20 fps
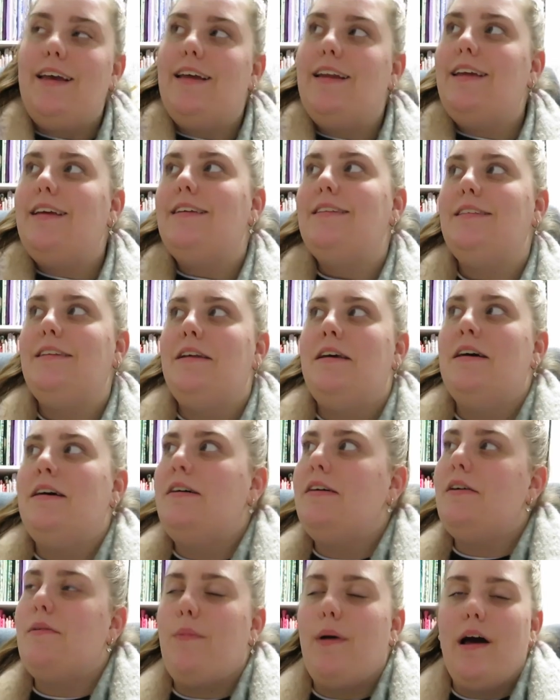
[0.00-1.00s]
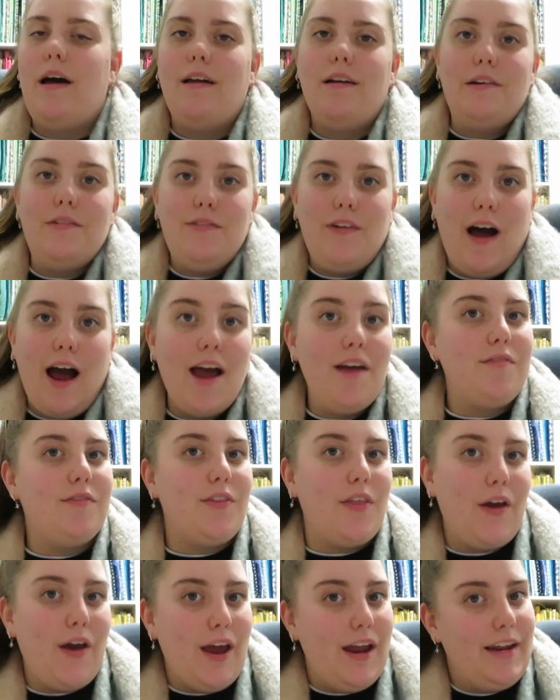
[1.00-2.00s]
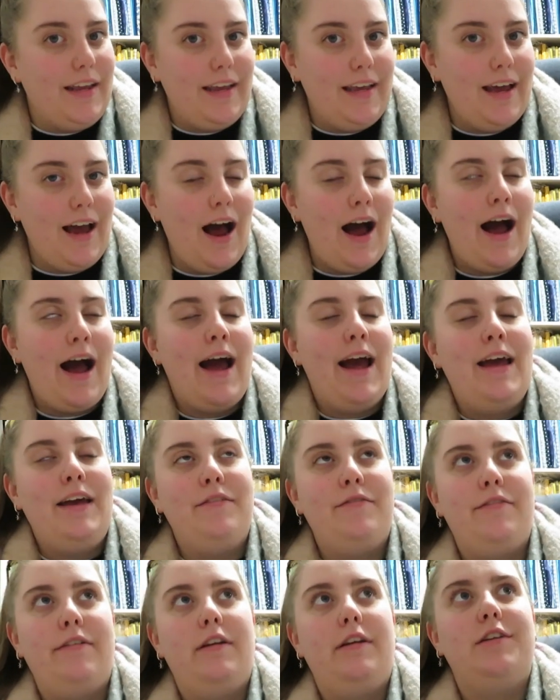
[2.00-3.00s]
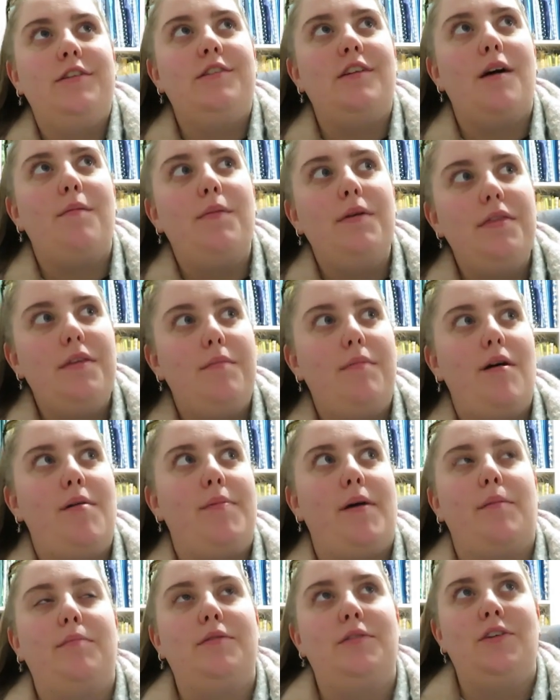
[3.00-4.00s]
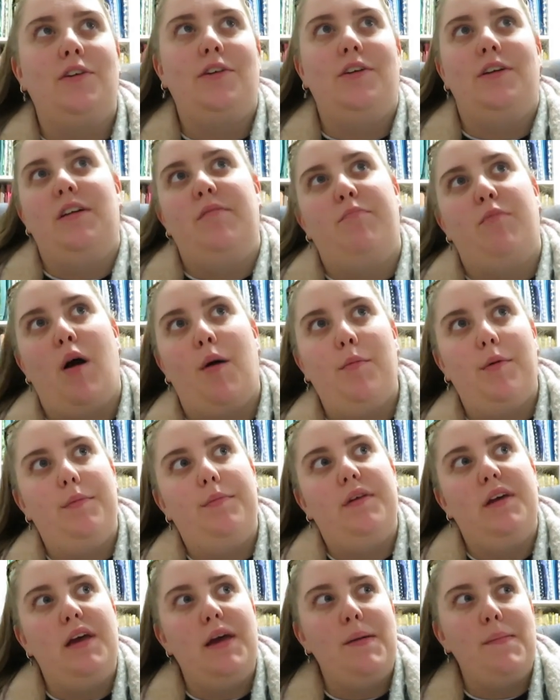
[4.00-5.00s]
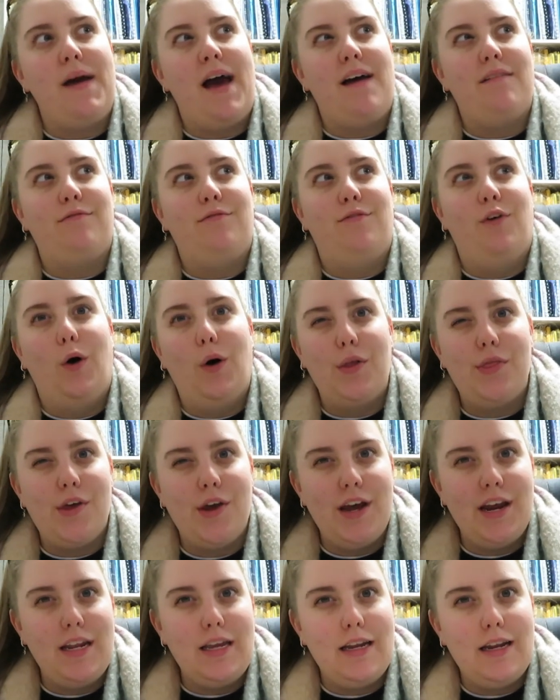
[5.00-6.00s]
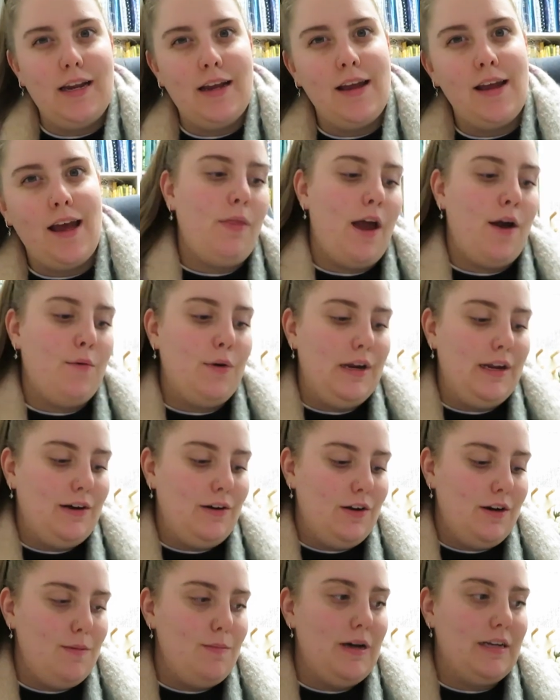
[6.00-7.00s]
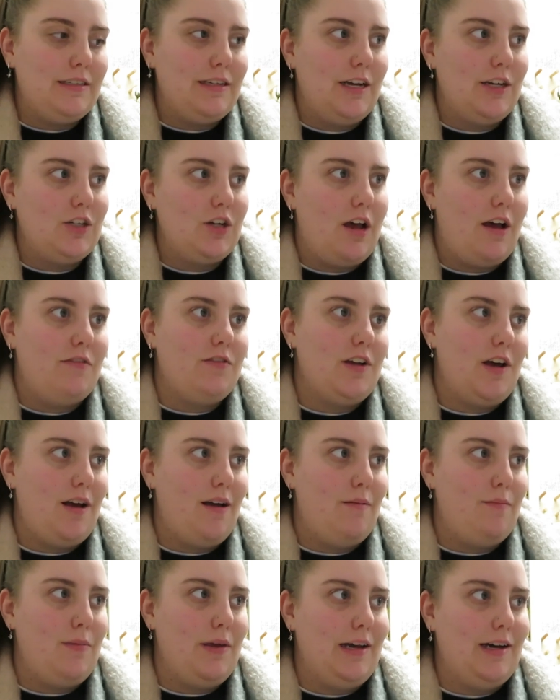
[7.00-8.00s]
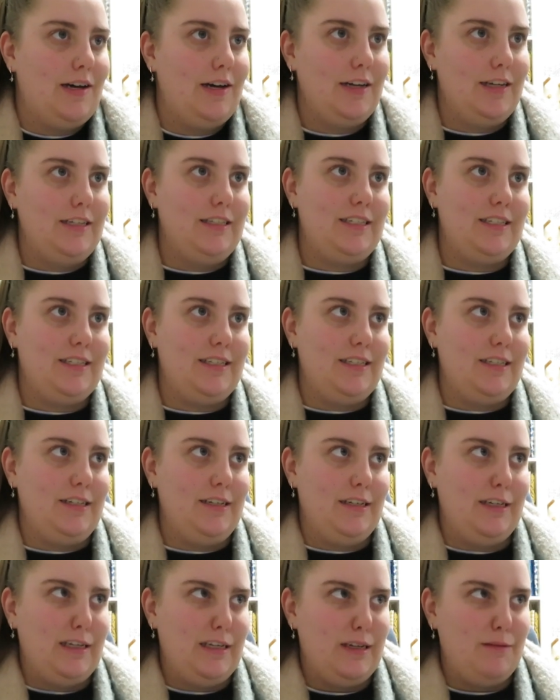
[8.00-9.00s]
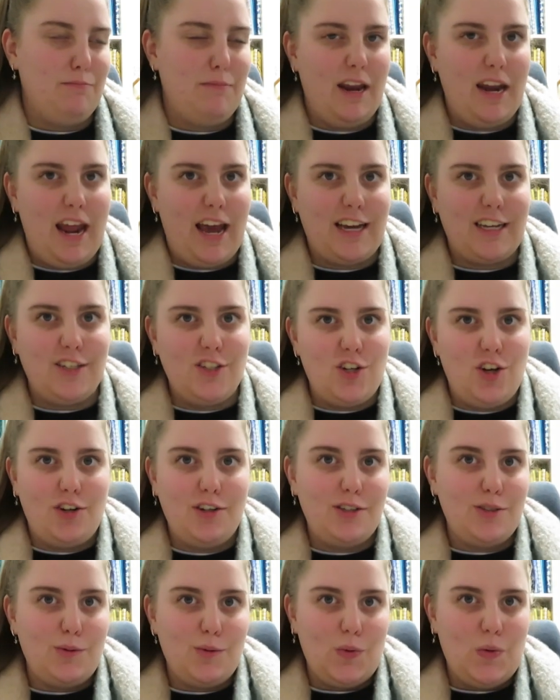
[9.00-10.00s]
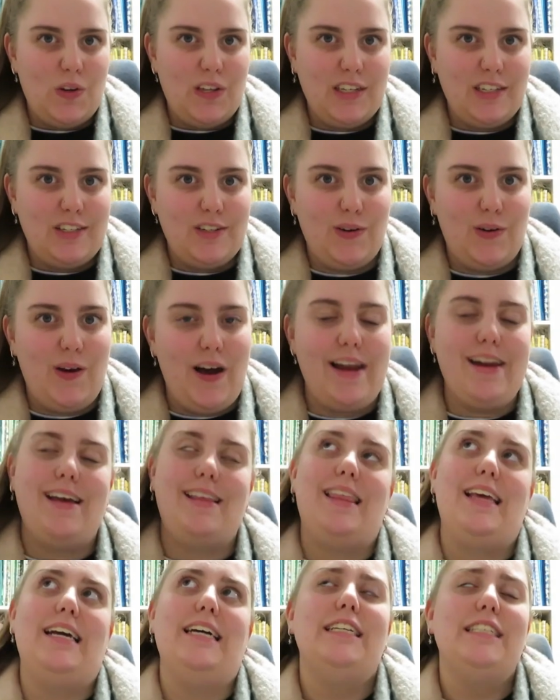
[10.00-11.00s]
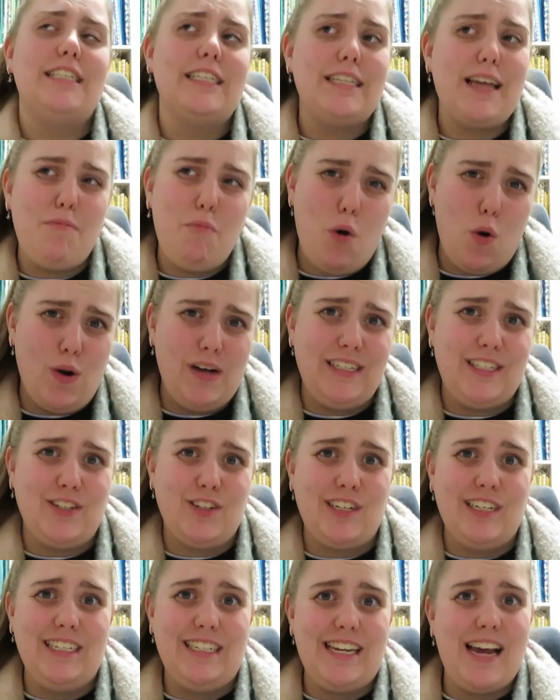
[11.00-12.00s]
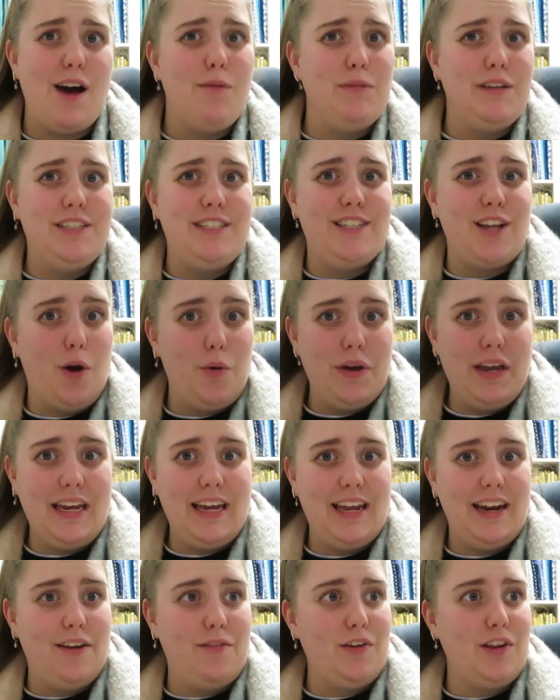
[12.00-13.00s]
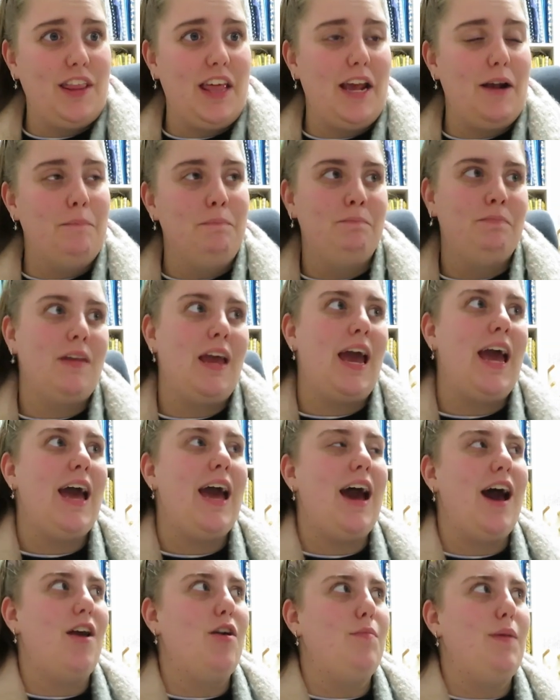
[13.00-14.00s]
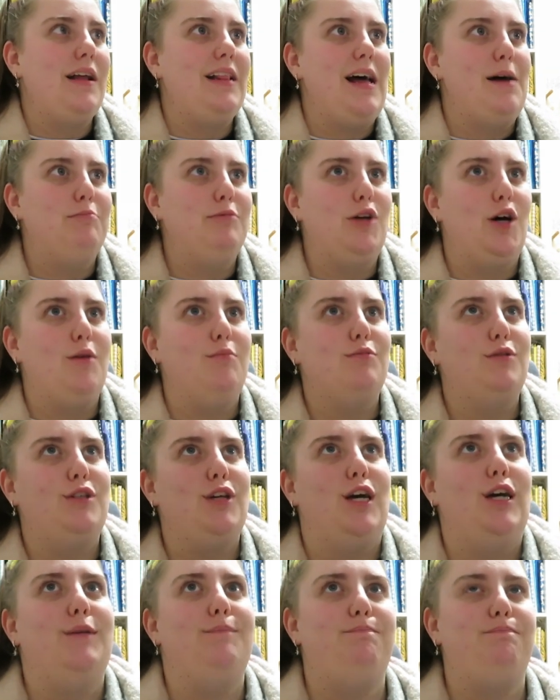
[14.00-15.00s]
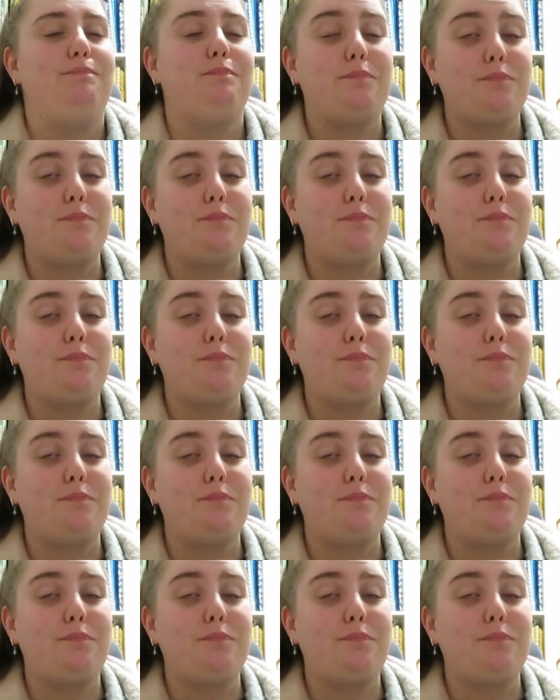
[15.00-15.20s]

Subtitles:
It is now about 5:30. I finished up at the pop-up stall at probably about 4:30. I went and got a massage after because my neck and shoulders were really sore. And I think it's because I'm always looking down with sewing and everything and on my laptop. So